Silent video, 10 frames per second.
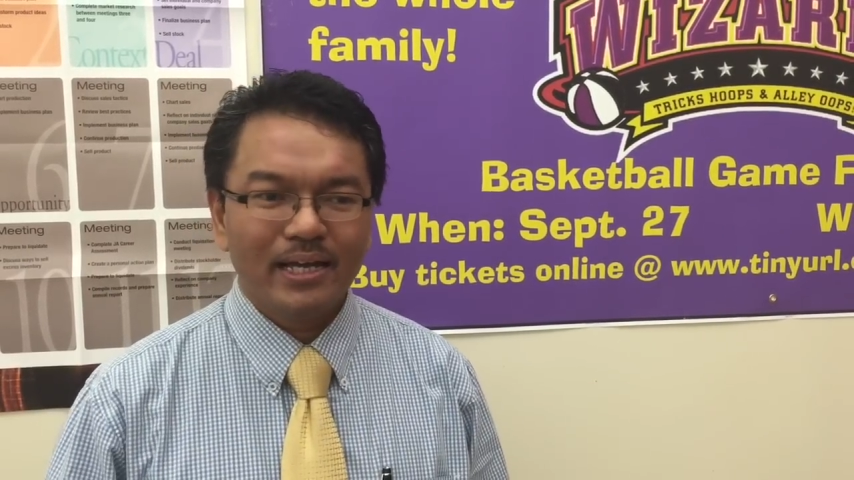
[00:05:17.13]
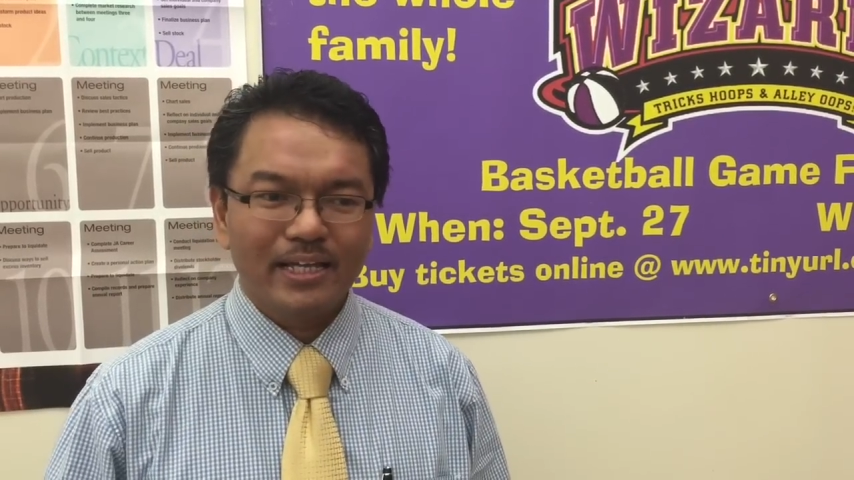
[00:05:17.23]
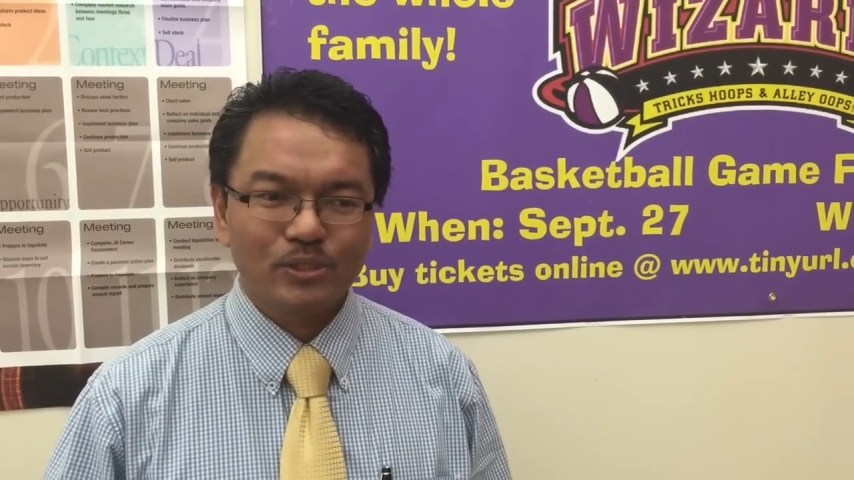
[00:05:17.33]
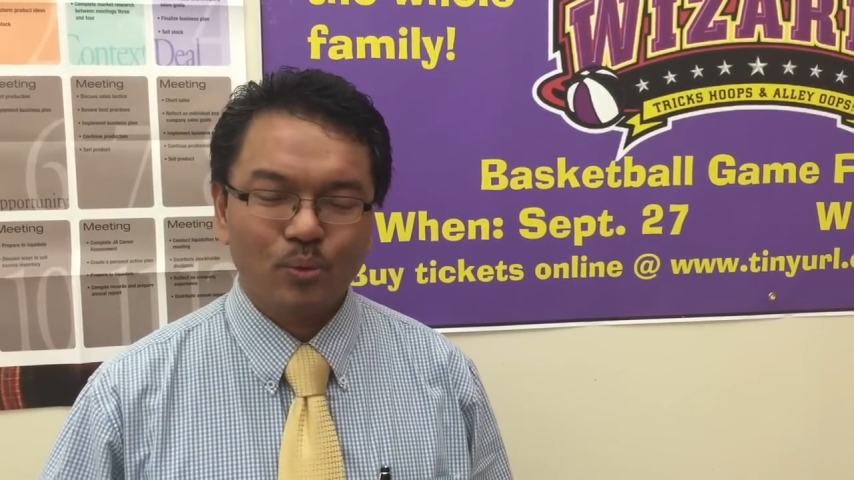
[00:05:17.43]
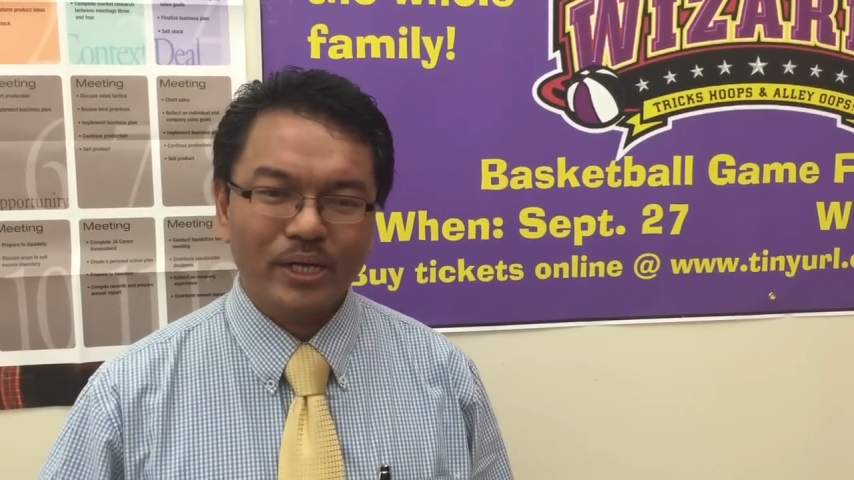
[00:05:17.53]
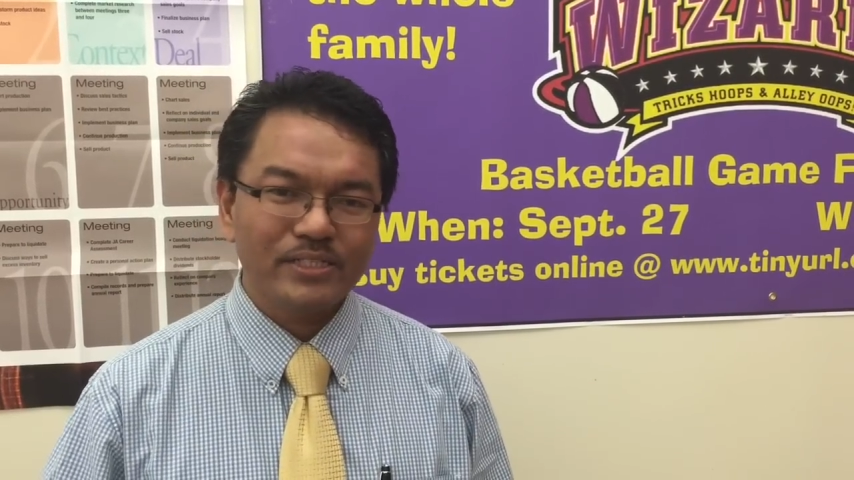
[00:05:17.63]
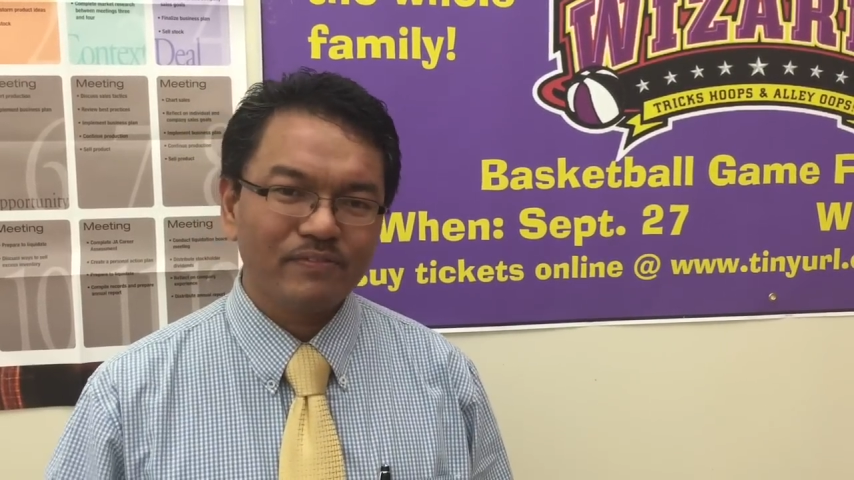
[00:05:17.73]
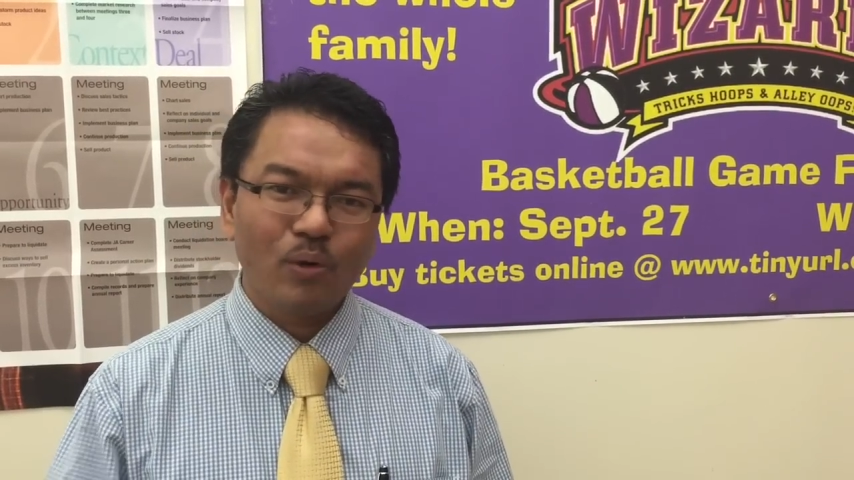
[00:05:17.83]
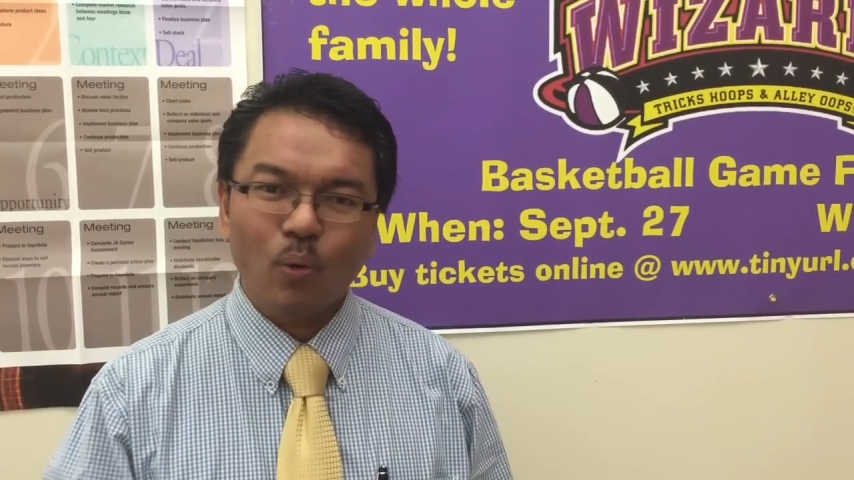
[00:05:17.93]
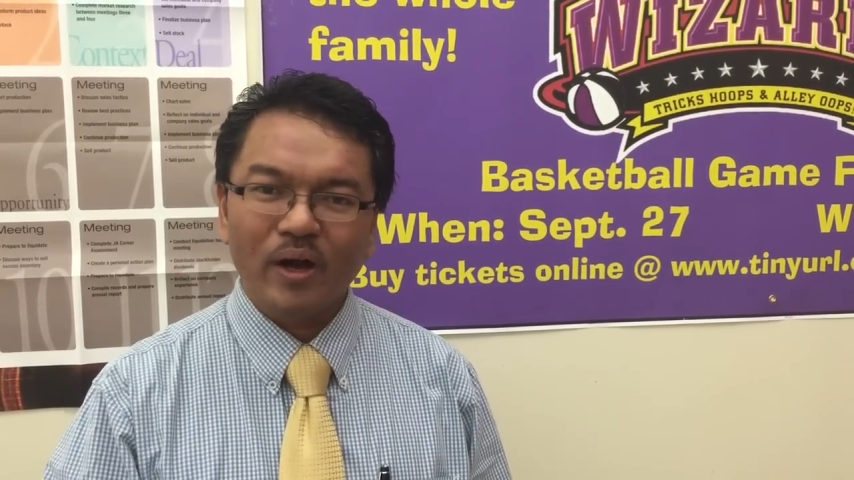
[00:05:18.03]
It's west
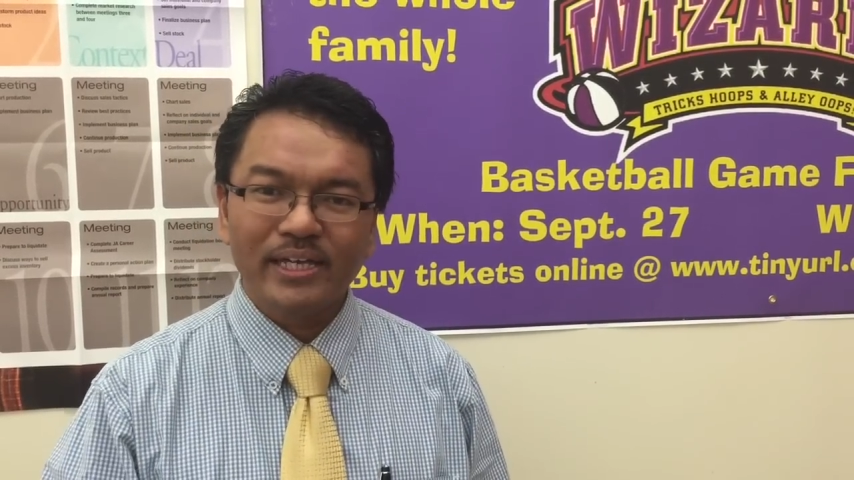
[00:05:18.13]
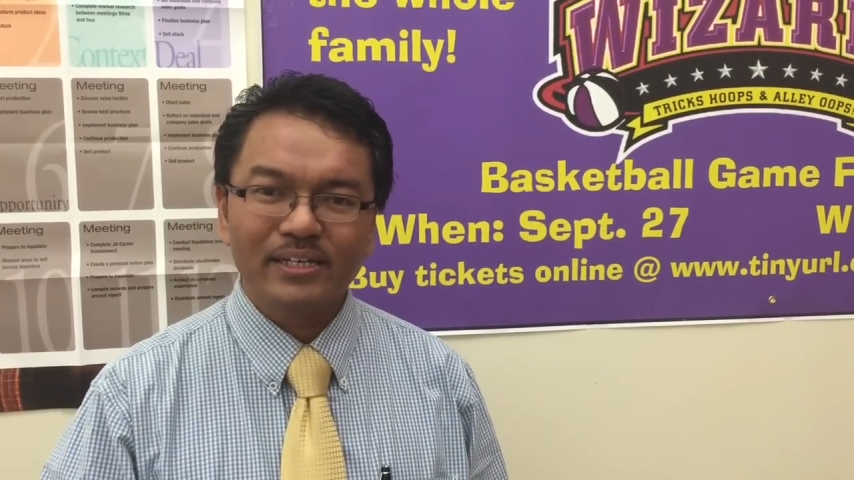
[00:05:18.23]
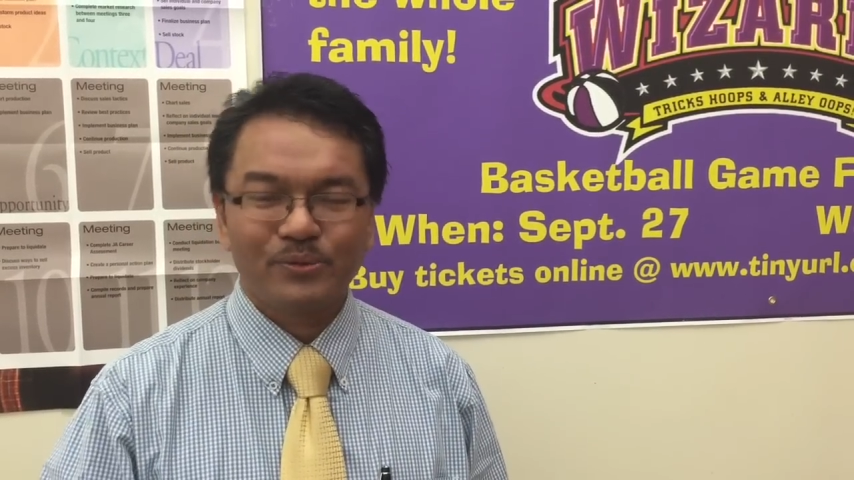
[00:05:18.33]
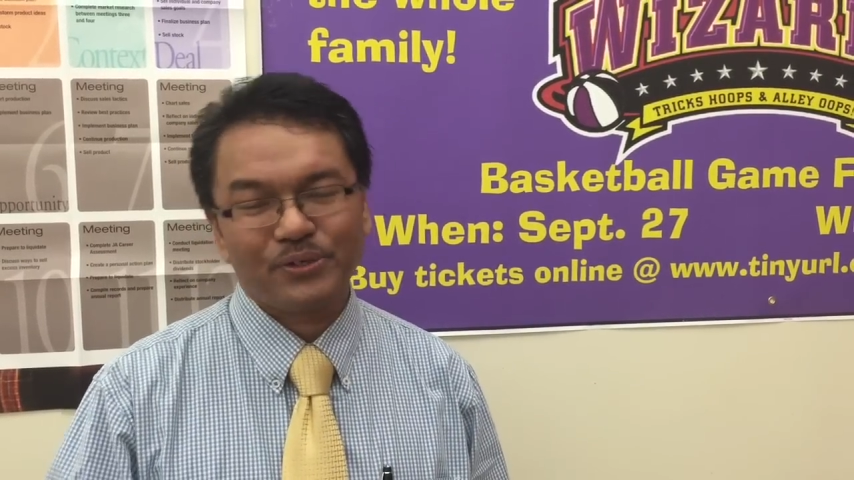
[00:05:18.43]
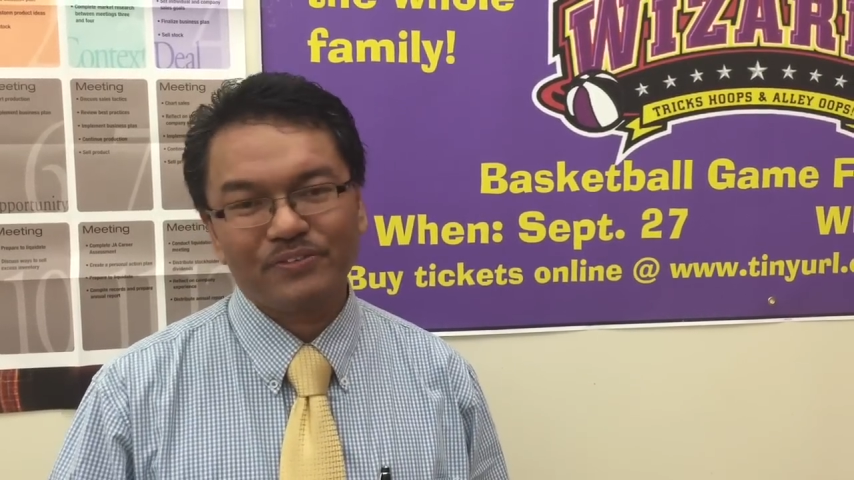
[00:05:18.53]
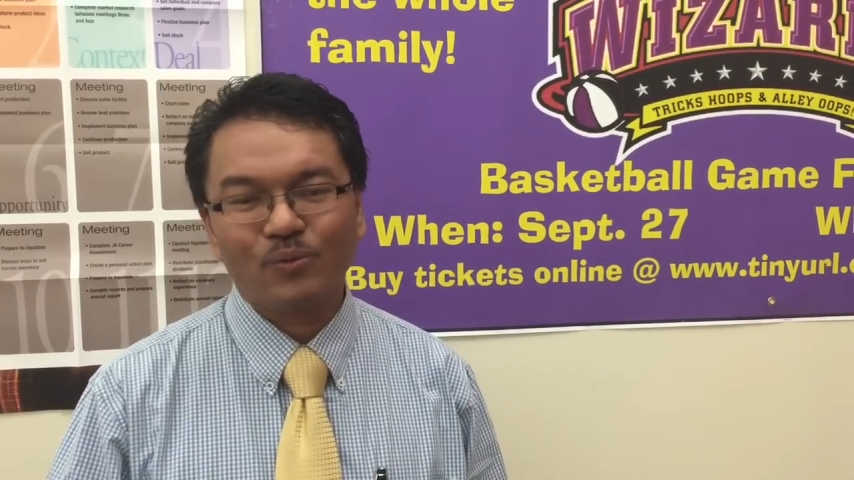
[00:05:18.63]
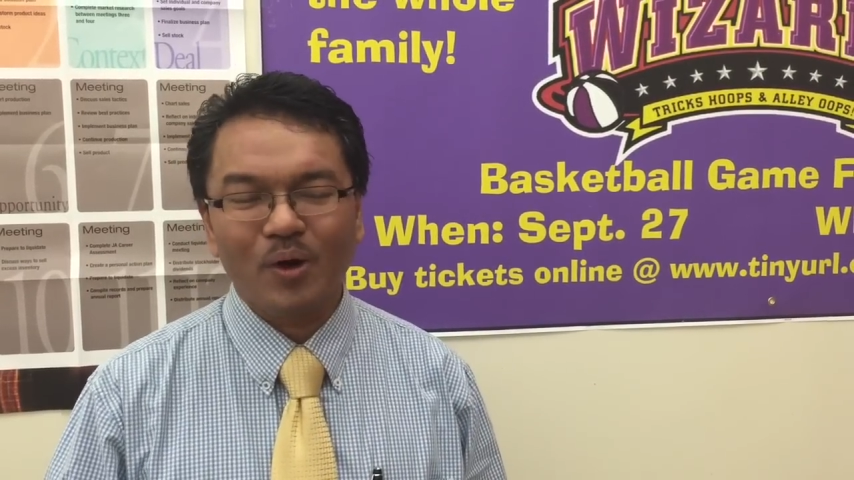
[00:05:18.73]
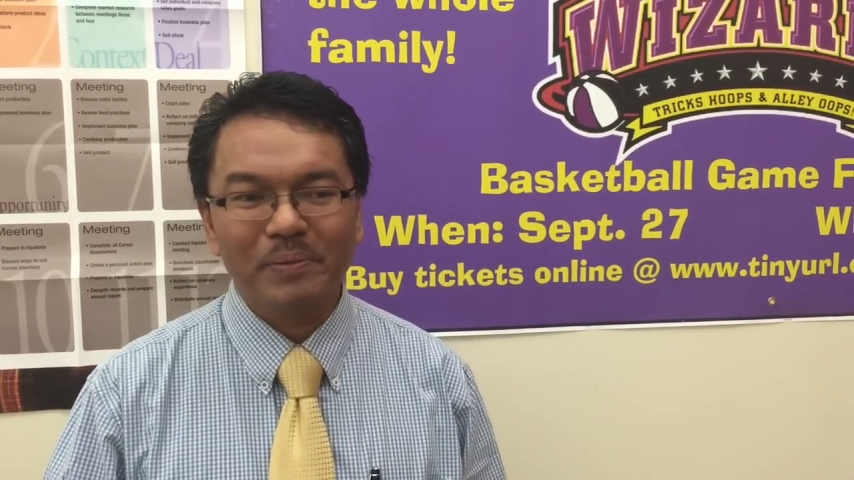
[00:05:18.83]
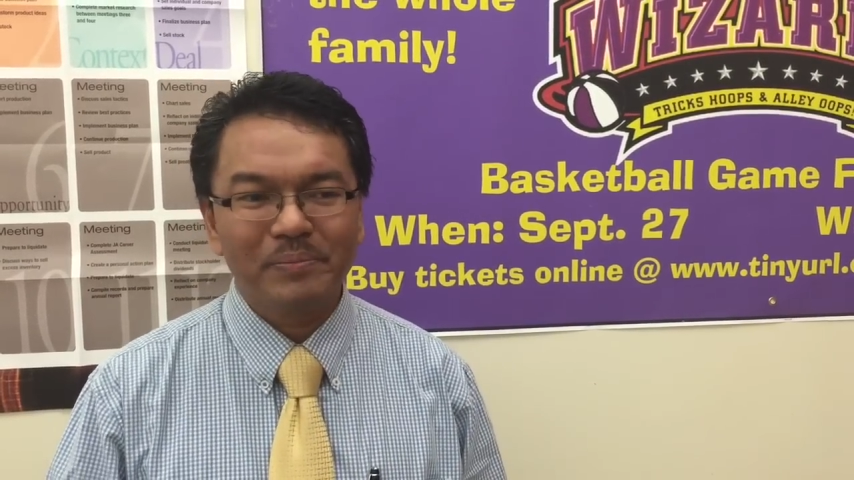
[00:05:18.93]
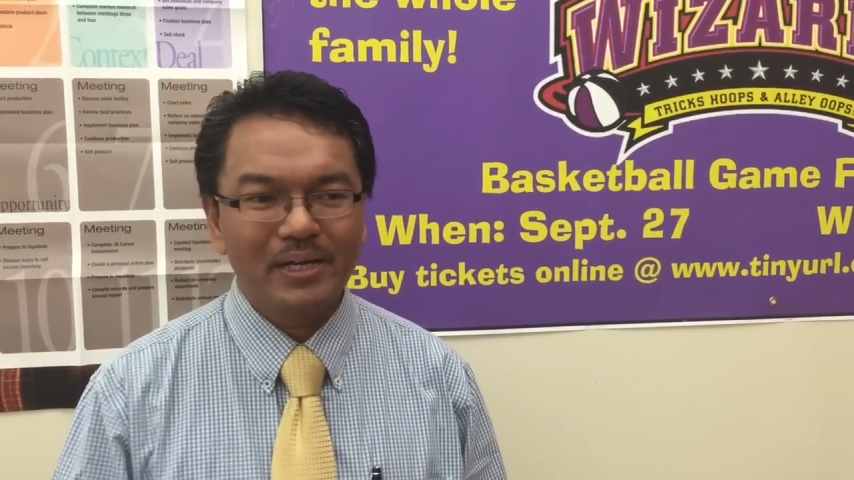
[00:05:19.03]
of Hawaii and north of
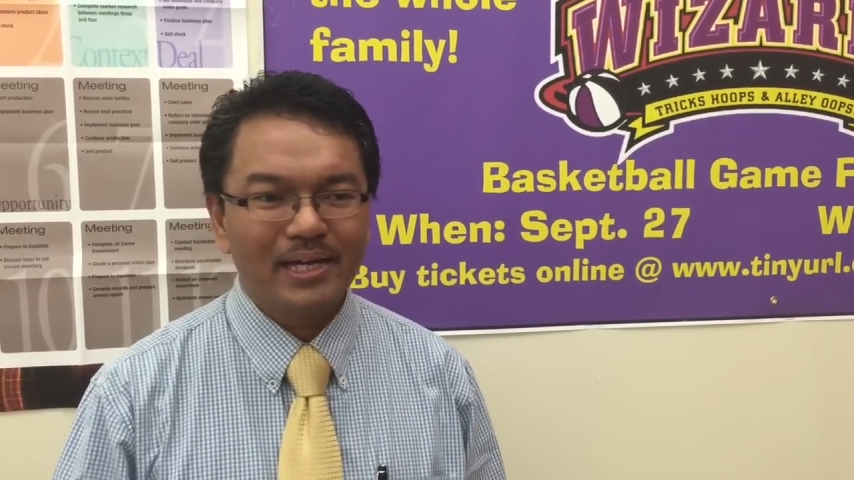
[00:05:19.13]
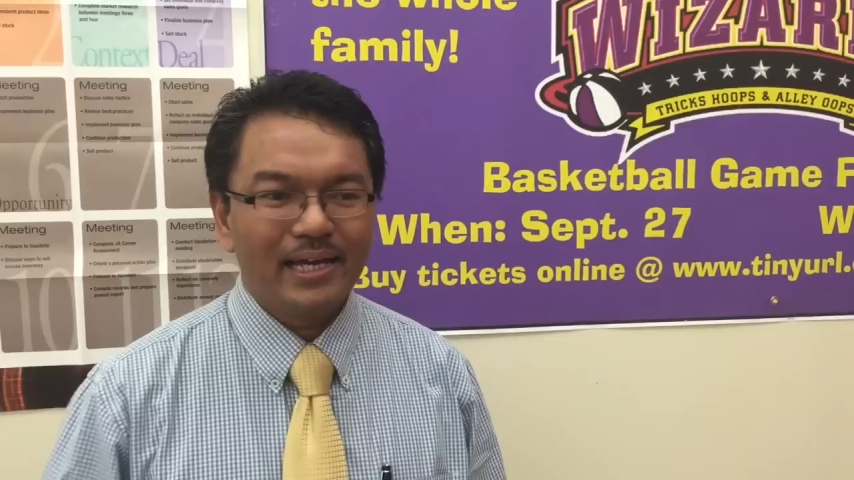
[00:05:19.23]
Guam.